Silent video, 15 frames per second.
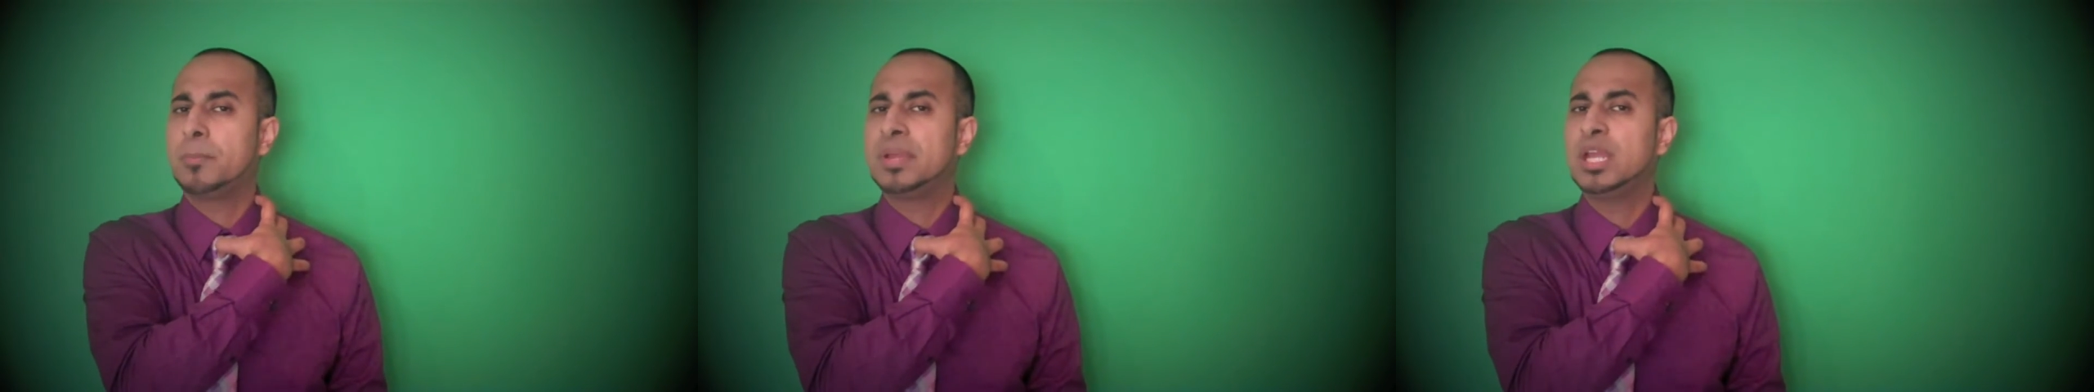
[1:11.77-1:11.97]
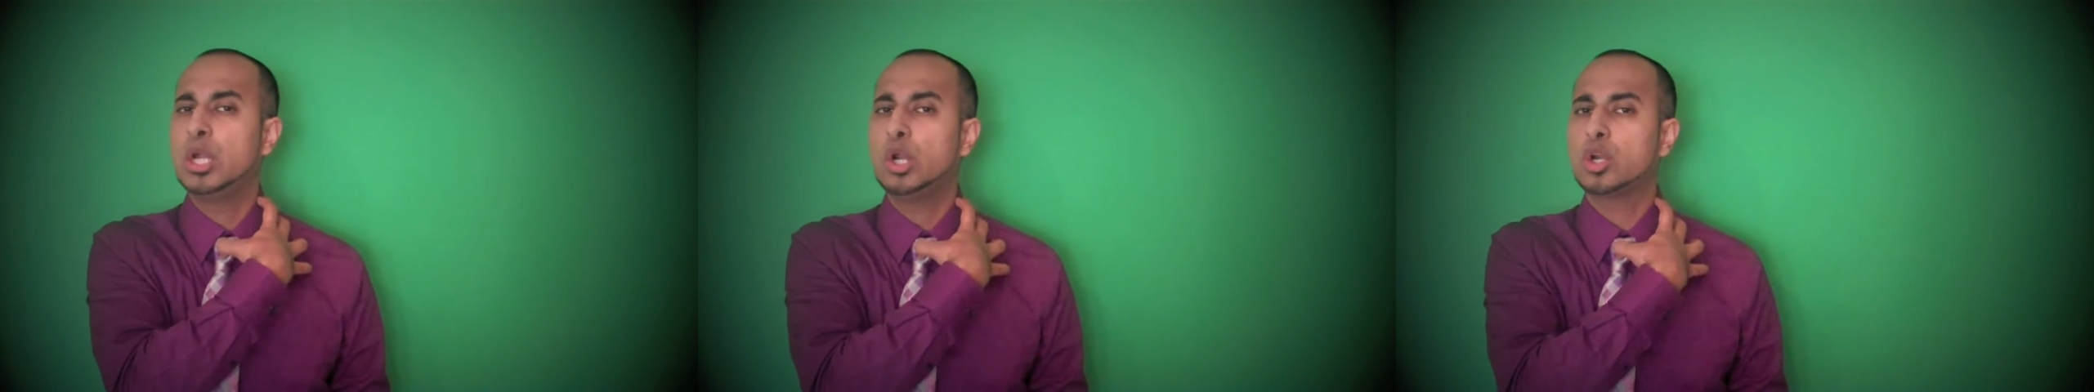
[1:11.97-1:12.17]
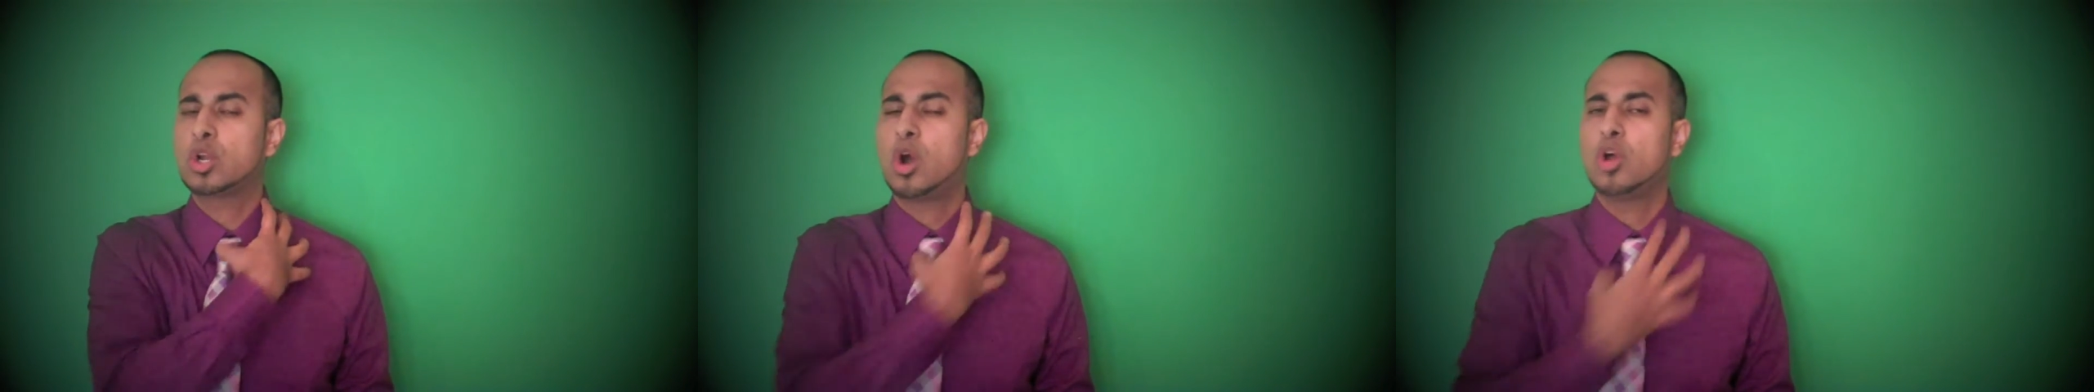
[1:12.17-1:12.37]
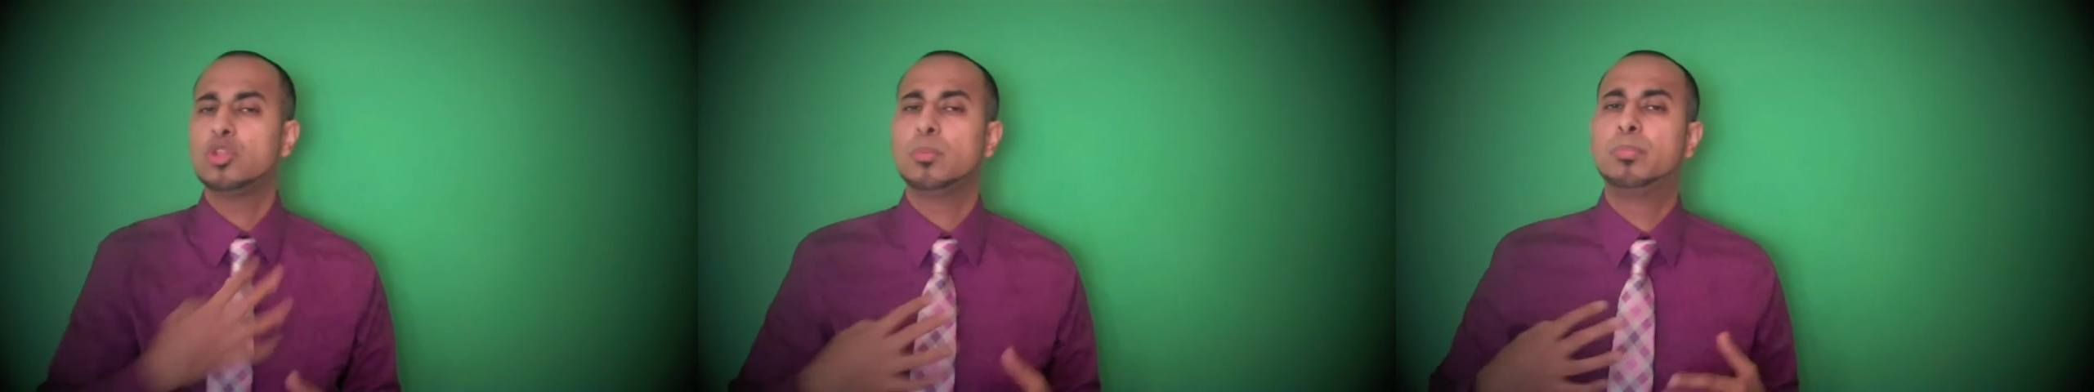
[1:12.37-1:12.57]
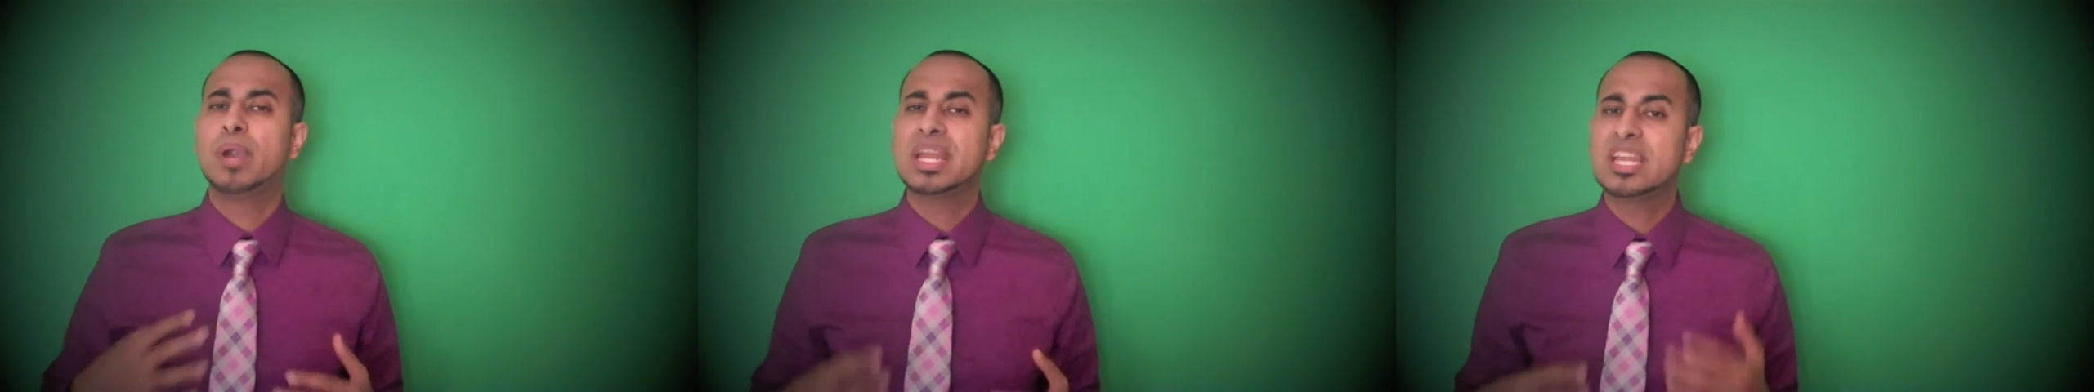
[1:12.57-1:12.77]
here called
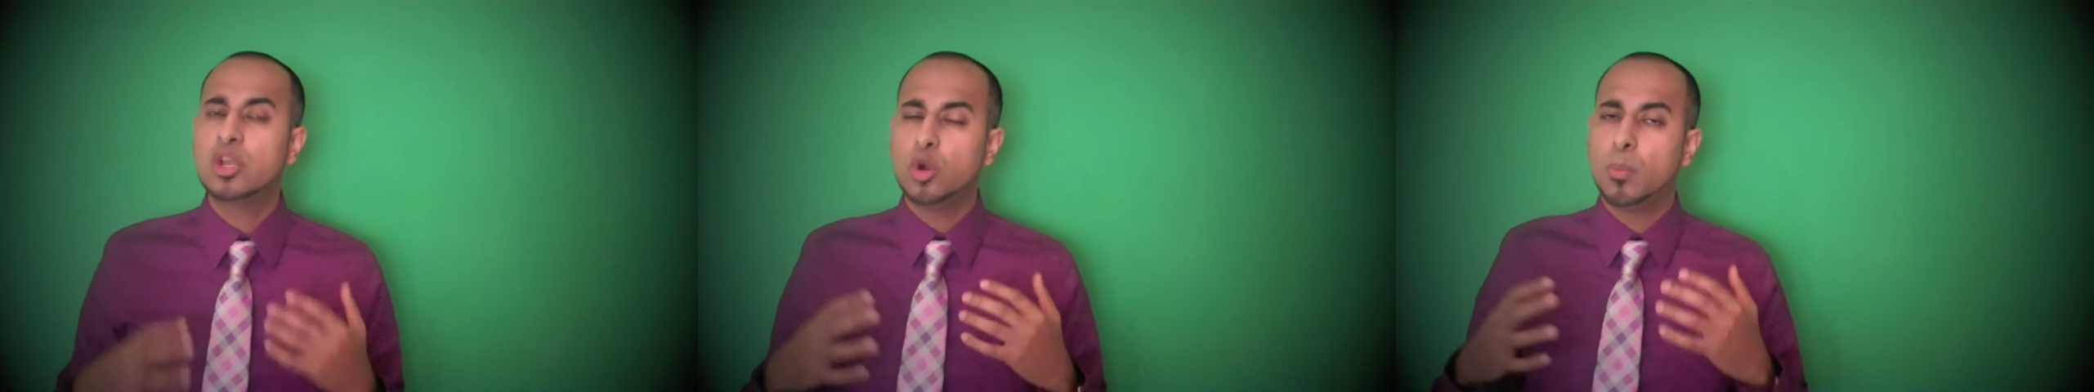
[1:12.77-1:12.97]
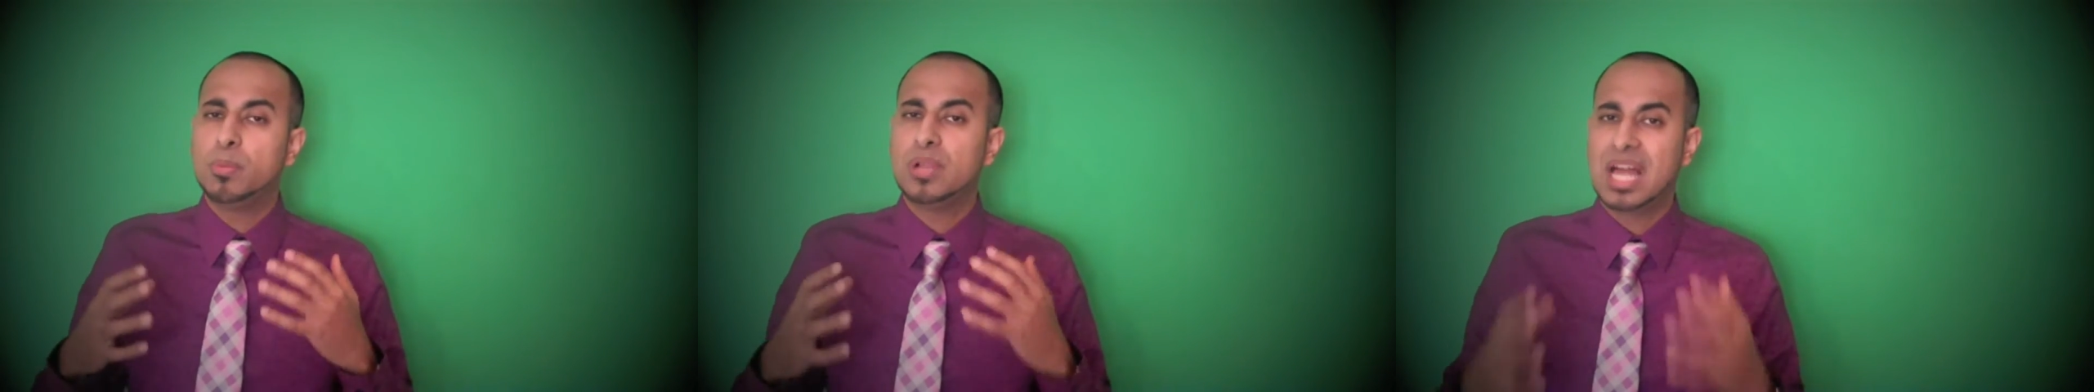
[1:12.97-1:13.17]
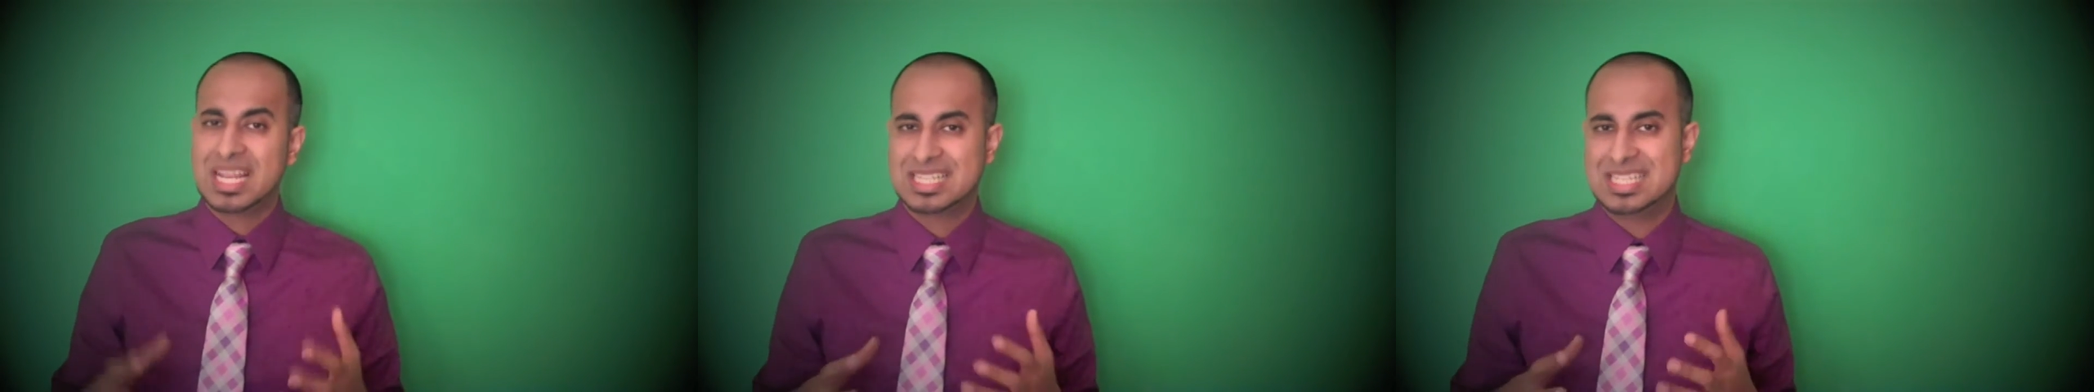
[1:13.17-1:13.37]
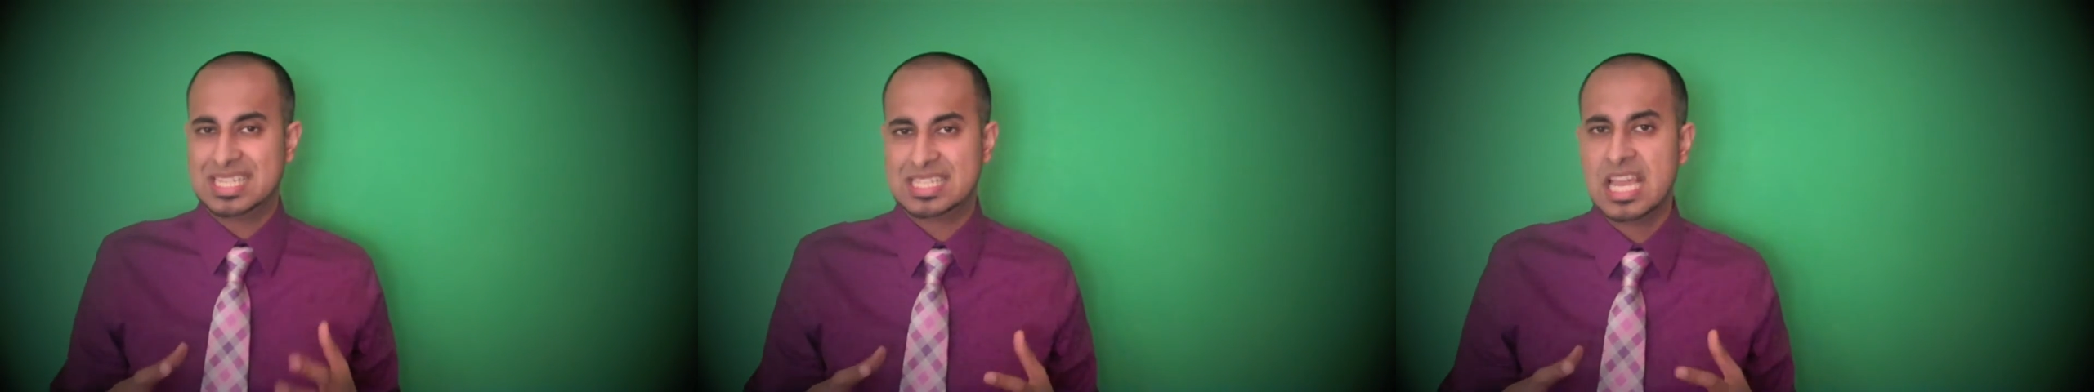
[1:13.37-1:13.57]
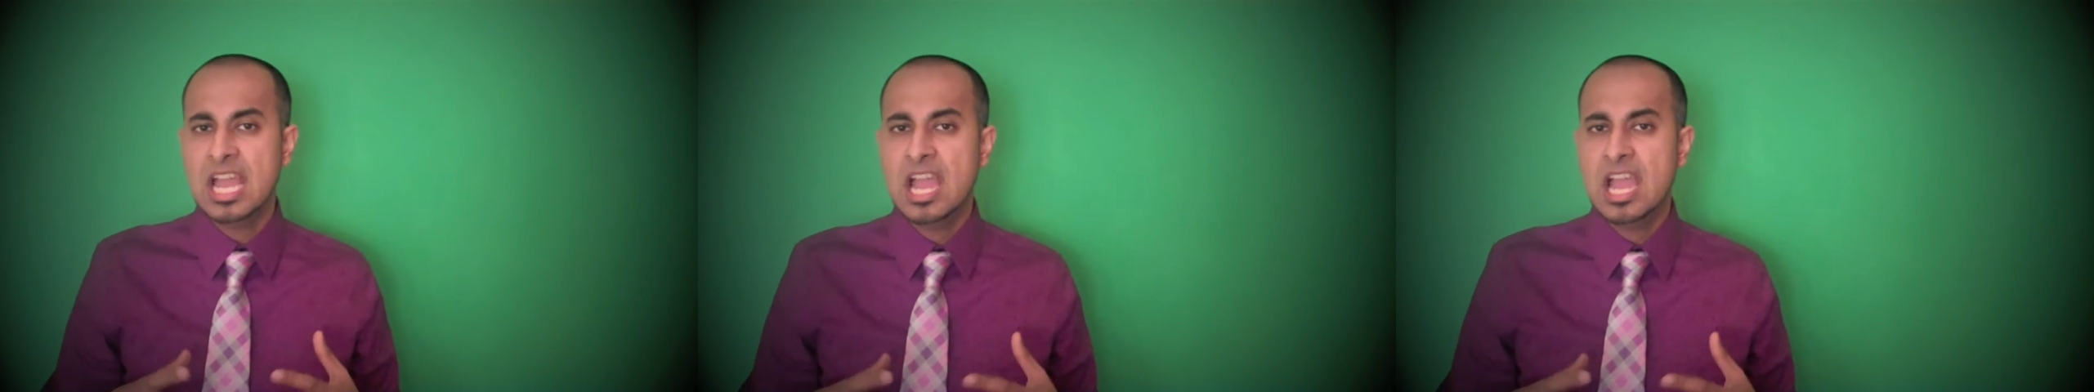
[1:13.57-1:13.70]
the brachial plexus.